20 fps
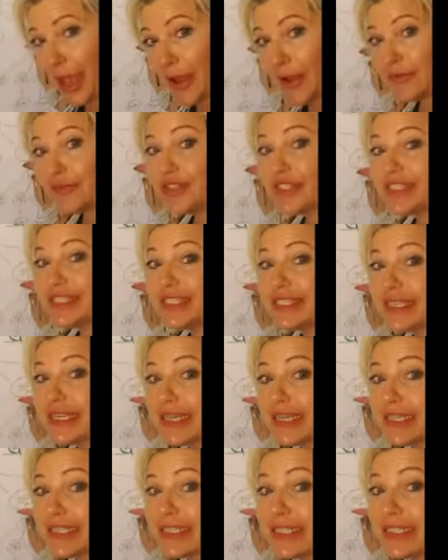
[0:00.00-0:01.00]
of
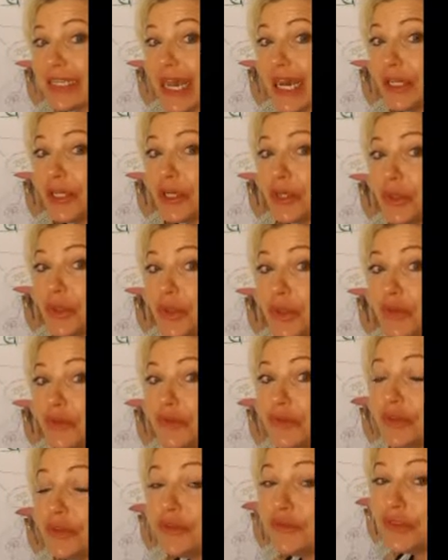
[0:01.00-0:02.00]

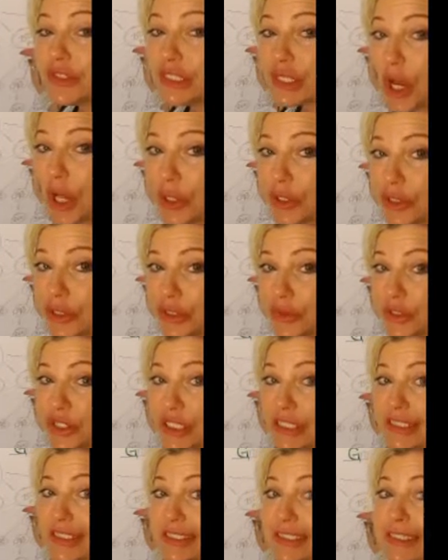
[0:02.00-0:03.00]
$650,
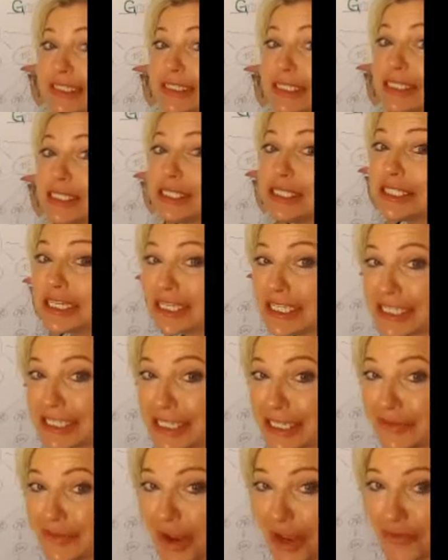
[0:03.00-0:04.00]
which is
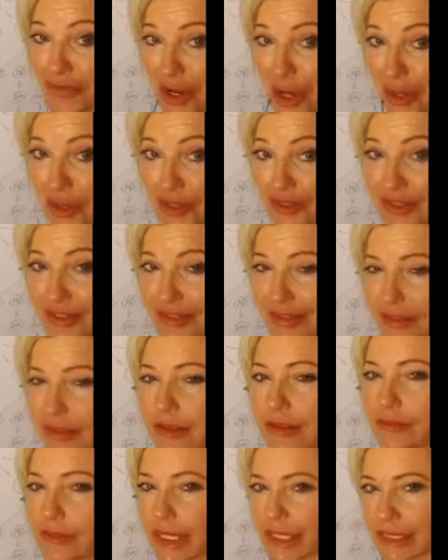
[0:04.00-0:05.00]
$65.
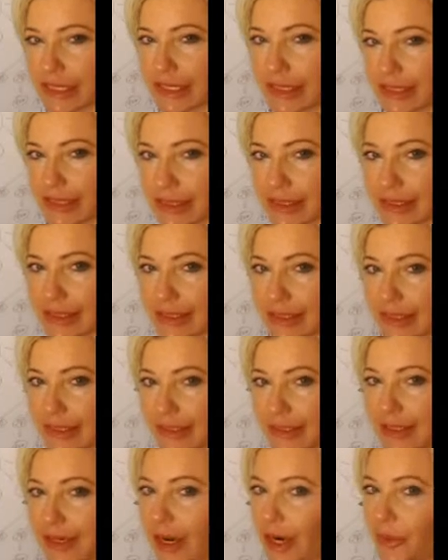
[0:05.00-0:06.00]
Make sense?
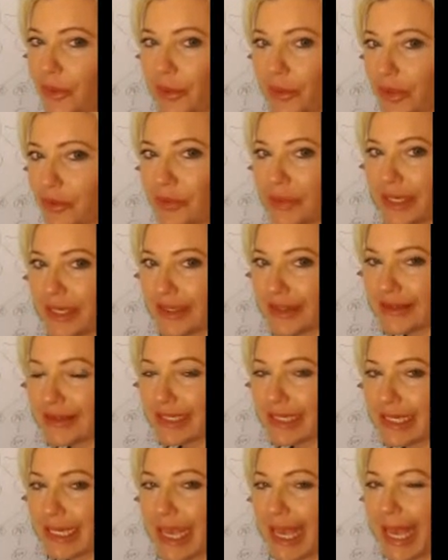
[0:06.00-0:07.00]
Are we with me?
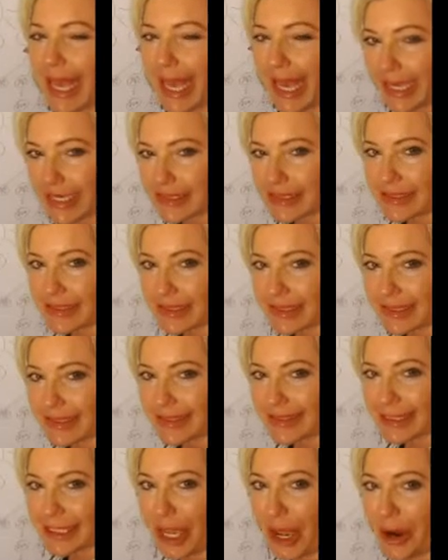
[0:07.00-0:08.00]

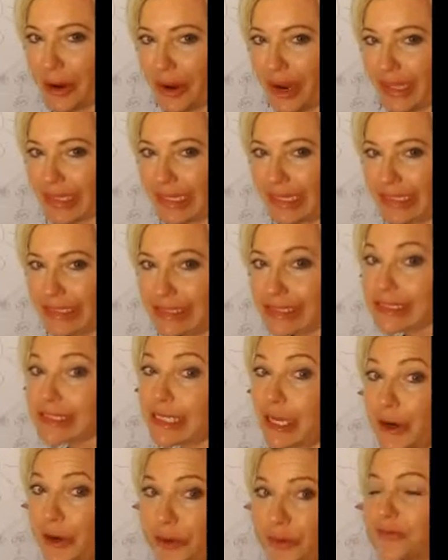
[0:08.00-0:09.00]
Excellent. All right, ladies.
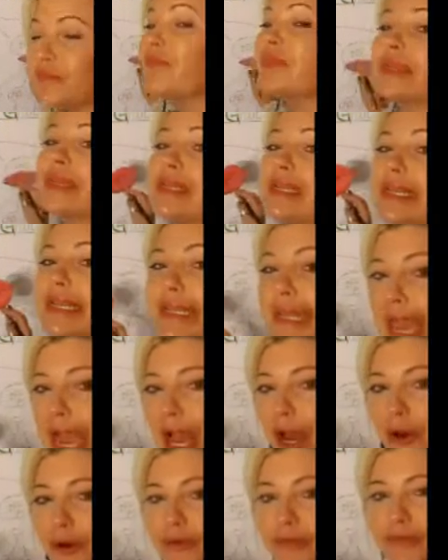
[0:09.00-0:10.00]
So
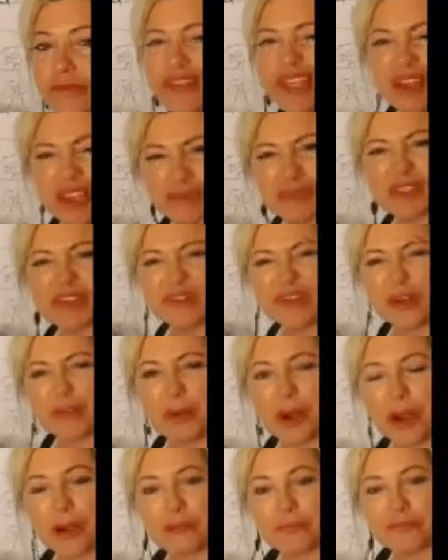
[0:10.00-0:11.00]
now comes the
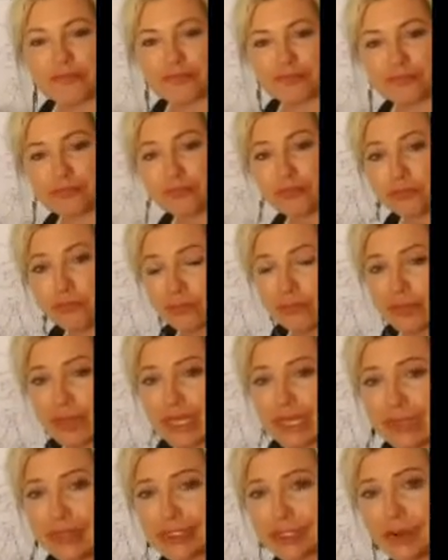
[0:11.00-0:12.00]
fun part.
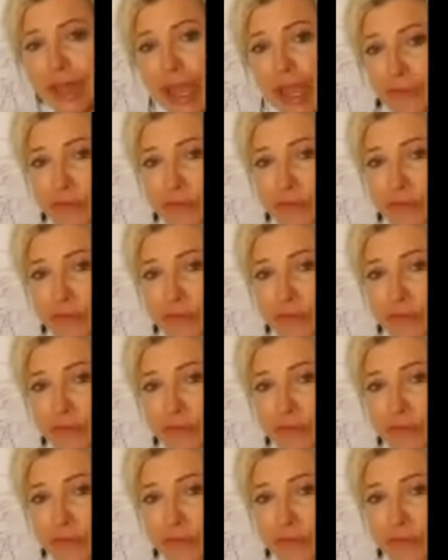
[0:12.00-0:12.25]
So